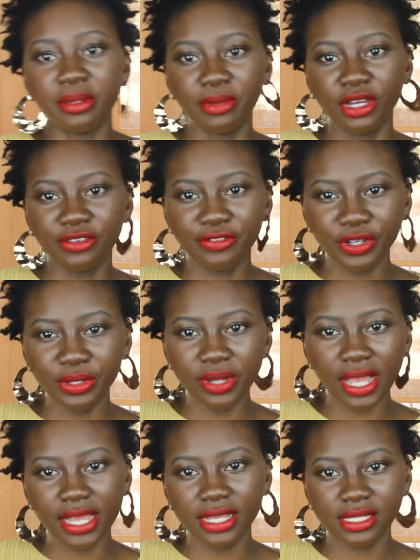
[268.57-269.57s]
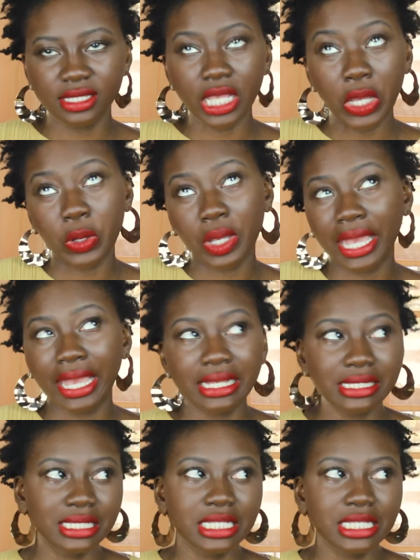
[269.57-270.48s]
them on for you guys? Okay,